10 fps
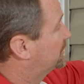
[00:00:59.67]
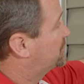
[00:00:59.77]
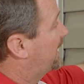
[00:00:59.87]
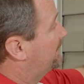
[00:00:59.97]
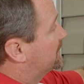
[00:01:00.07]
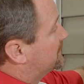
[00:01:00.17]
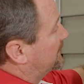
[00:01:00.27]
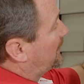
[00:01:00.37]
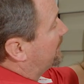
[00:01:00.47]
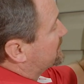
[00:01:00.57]
jamb is
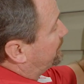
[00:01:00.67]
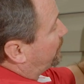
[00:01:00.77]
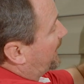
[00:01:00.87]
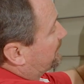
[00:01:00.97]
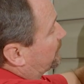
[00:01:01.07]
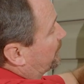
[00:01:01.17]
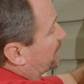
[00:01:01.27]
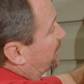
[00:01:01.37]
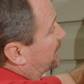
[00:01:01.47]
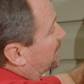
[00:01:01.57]
it comes prepped
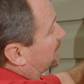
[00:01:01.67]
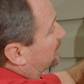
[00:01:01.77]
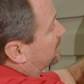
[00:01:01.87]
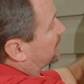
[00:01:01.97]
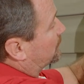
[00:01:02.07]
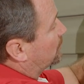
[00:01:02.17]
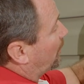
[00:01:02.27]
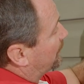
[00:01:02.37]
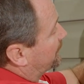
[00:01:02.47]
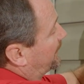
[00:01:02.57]
with the screw holes